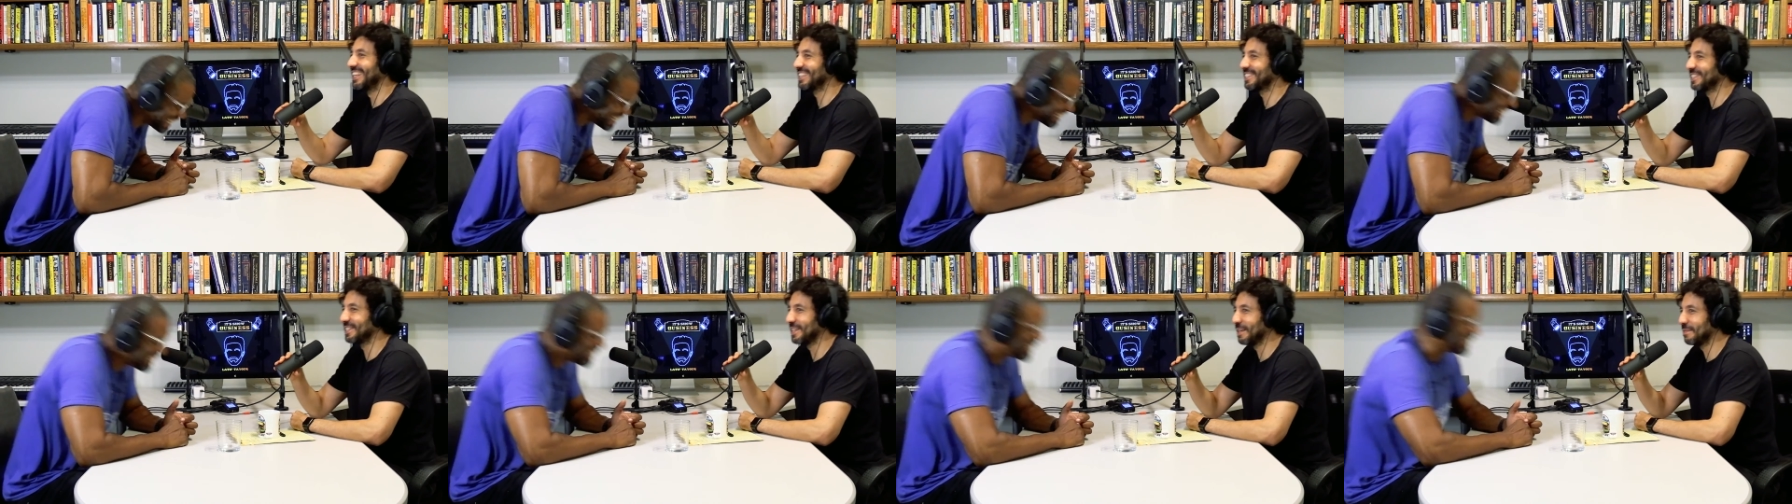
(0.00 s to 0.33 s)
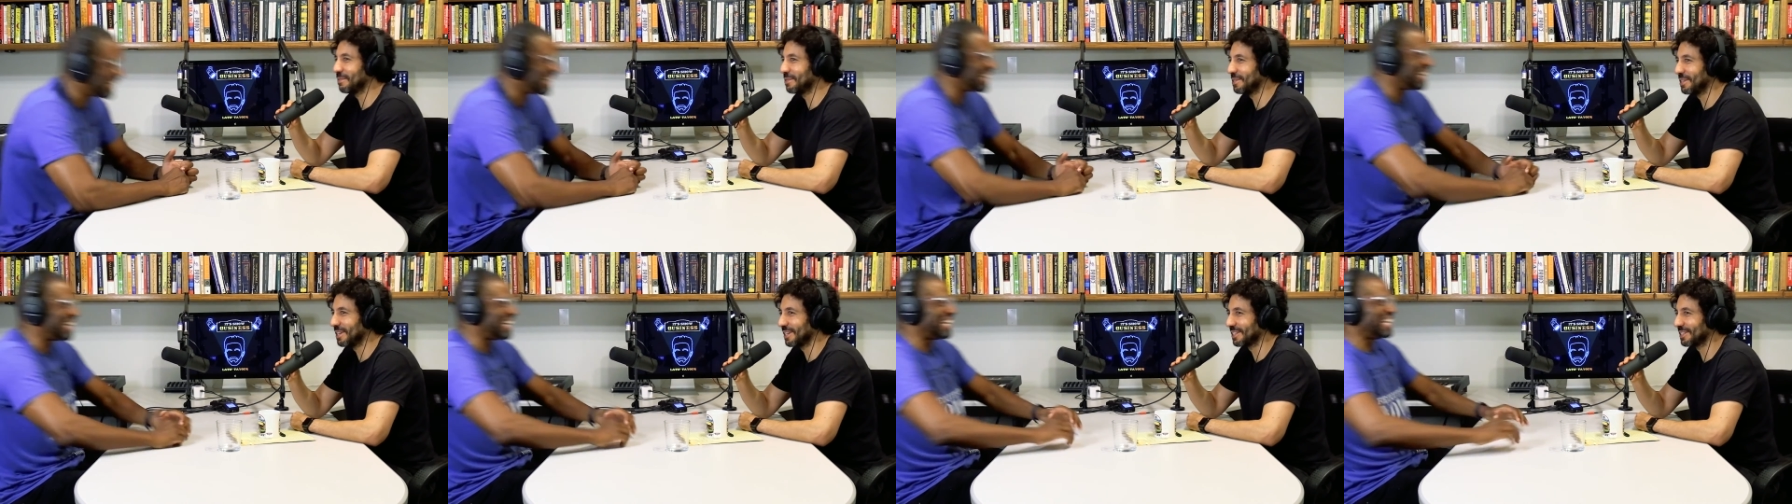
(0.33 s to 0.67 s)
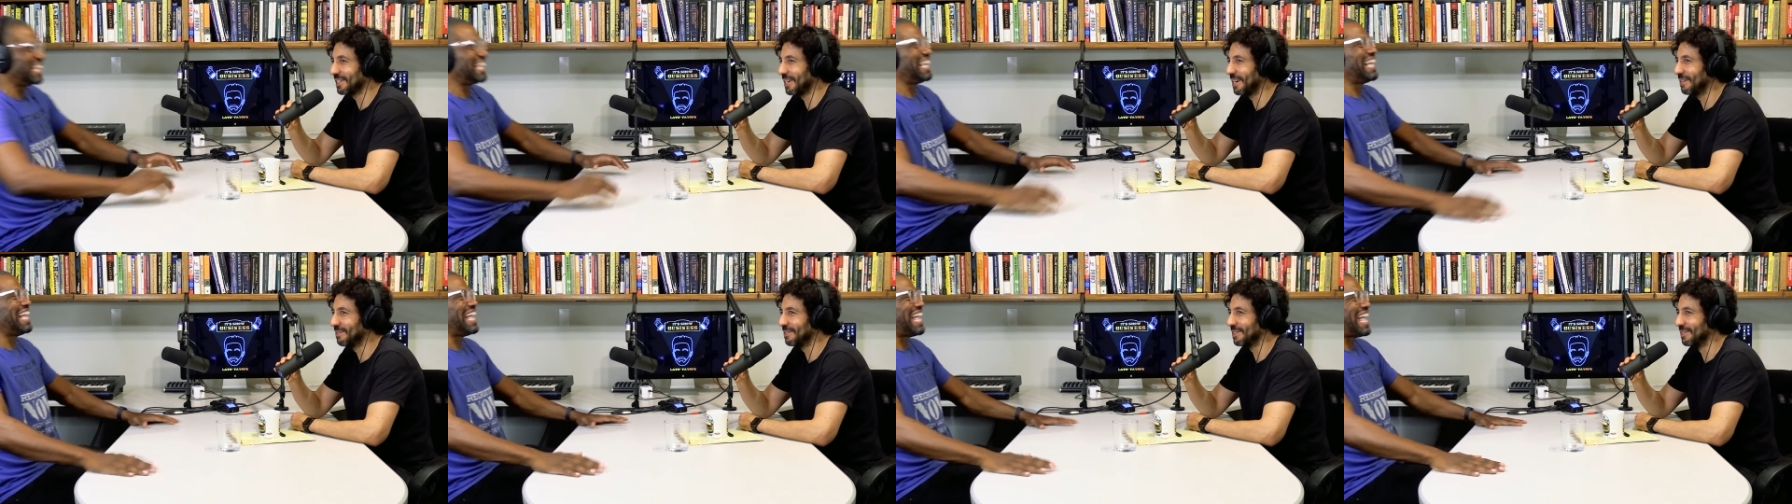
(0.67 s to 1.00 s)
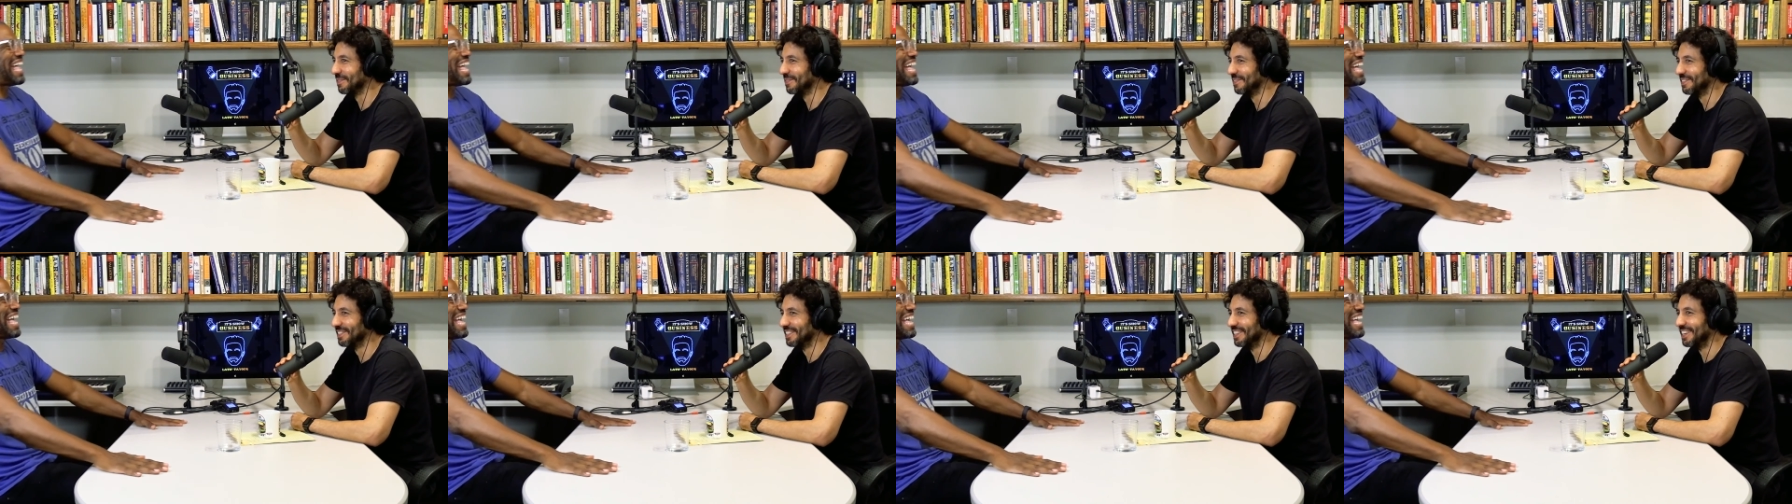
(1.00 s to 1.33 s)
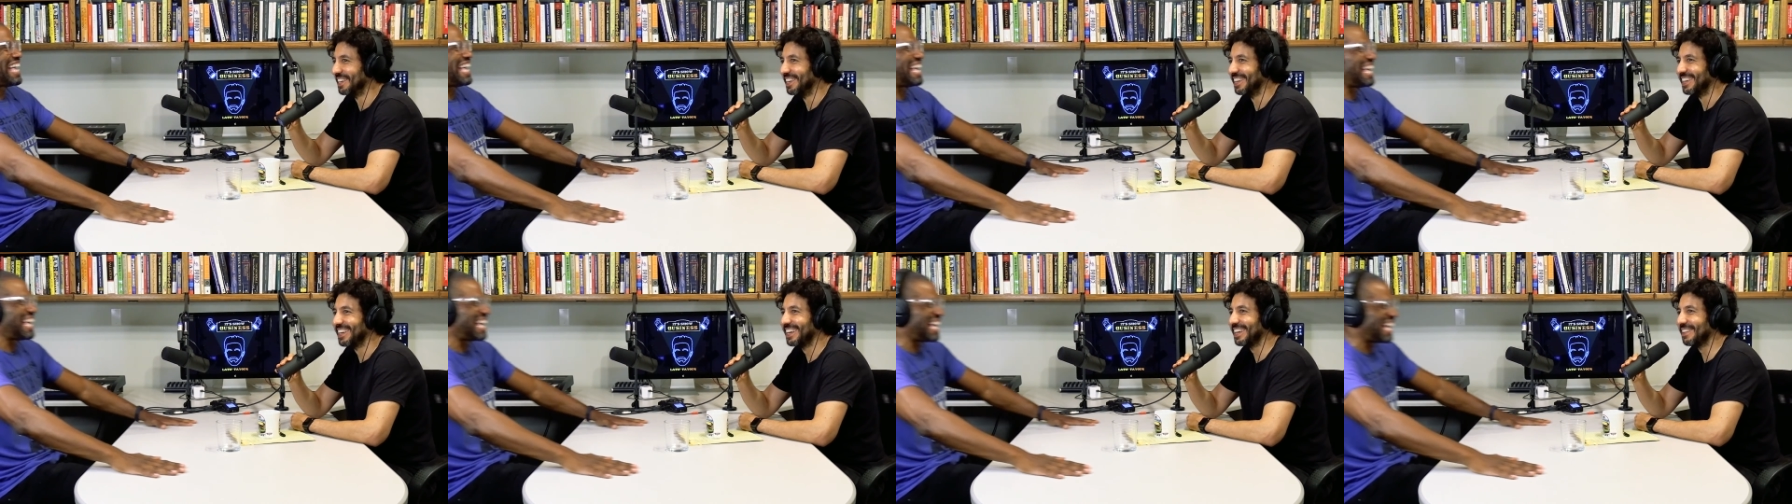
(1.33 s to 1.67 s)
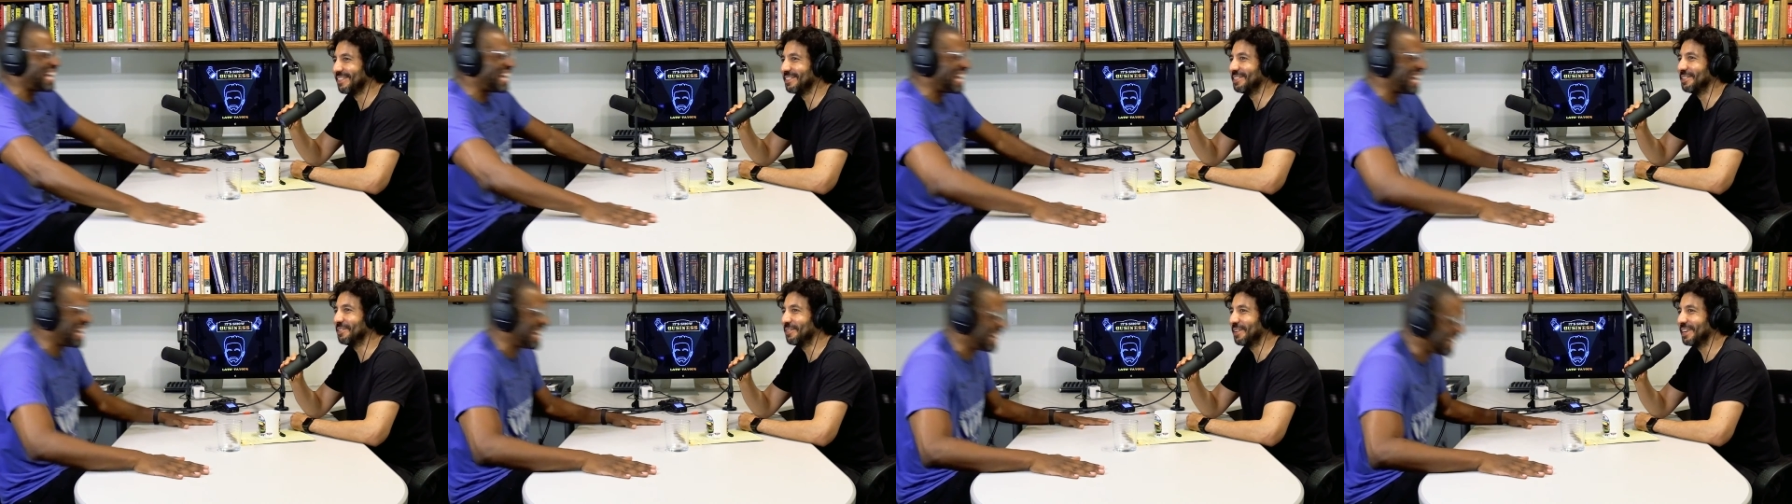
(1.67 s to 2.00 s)
That's the name of your next album.
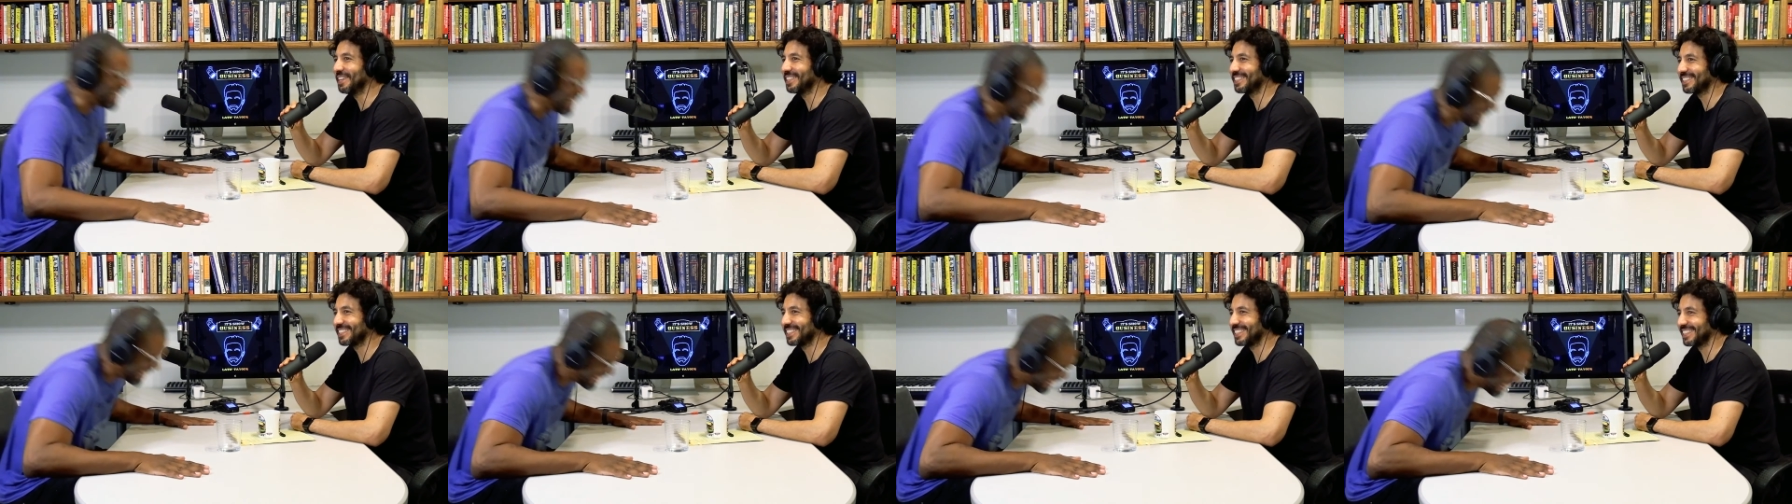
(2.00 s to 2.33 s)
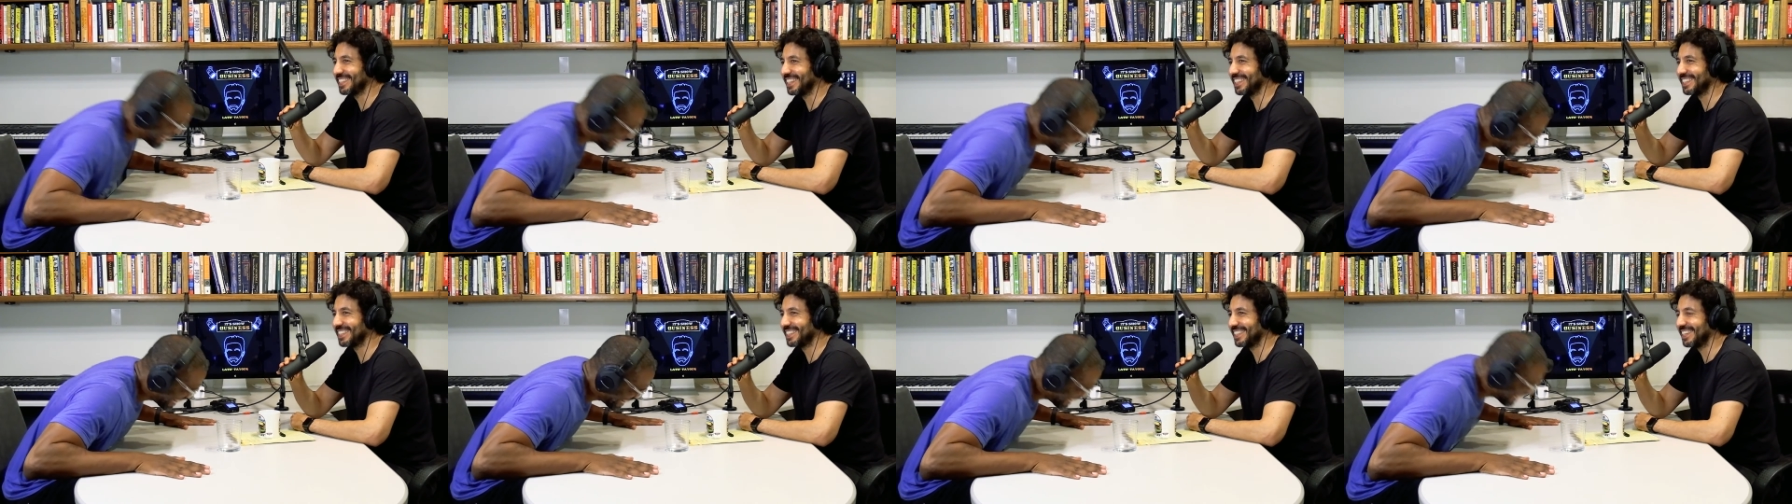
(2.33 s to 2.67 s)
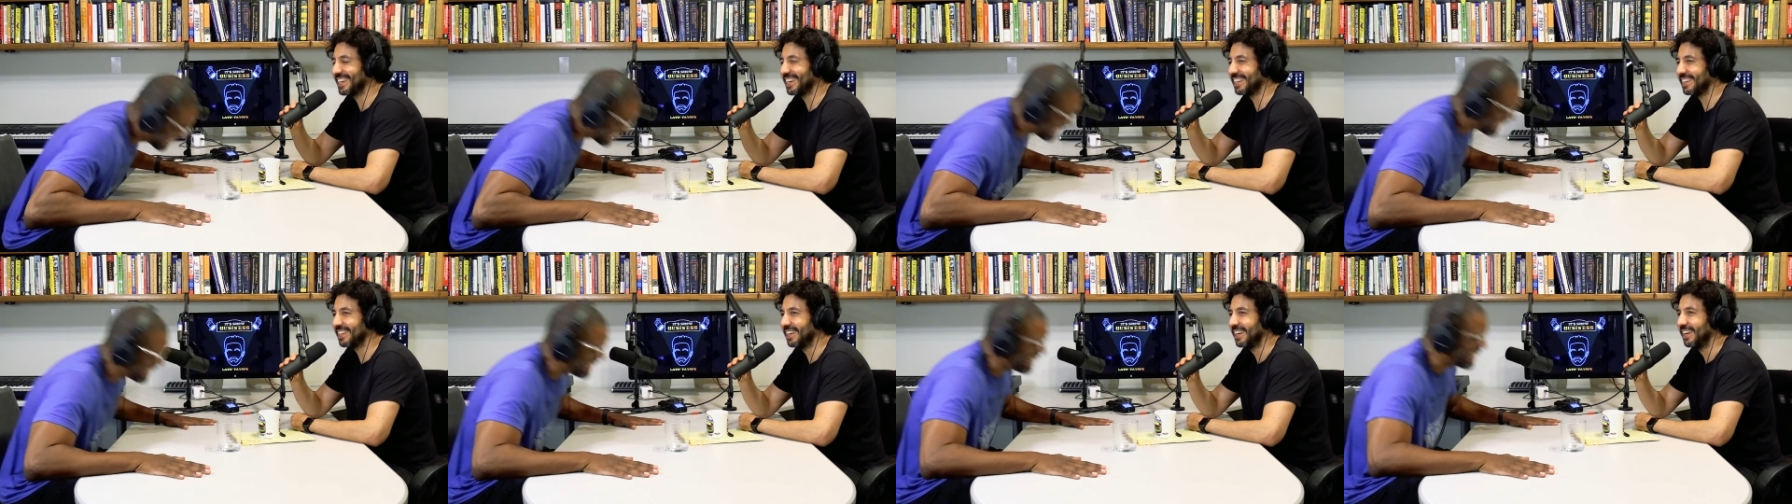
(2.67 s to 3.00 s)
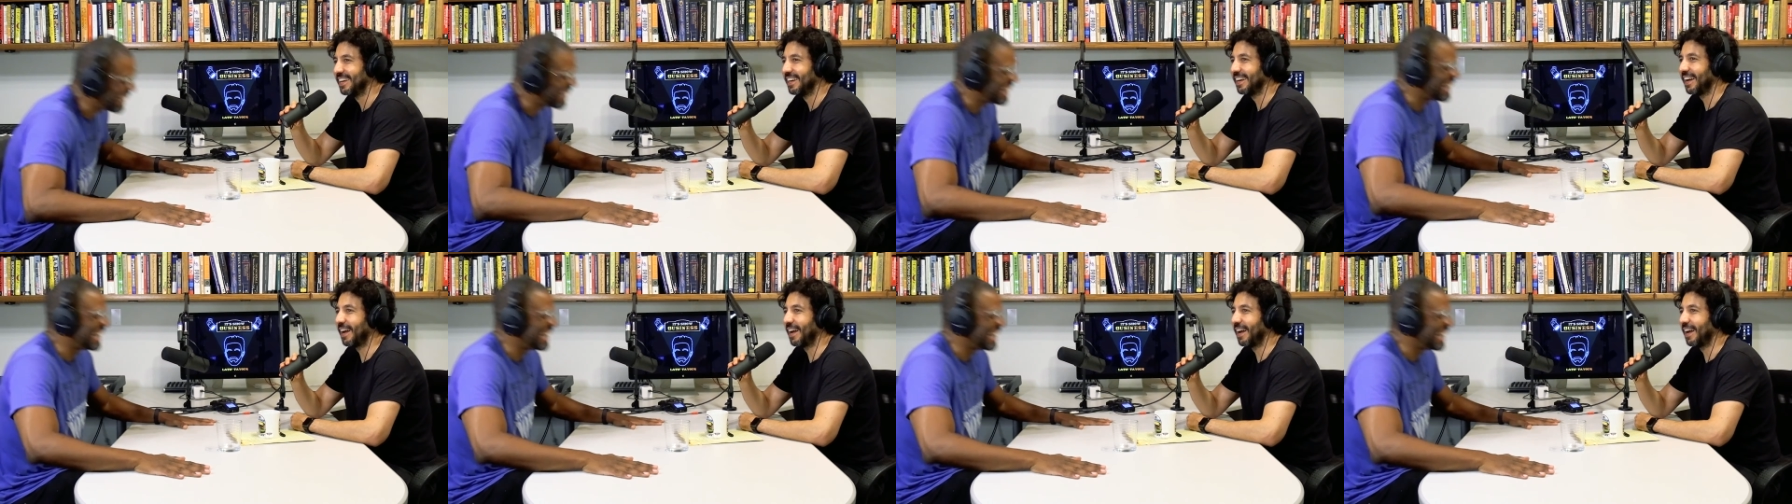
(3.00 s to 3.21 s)
Even the way it's it's said,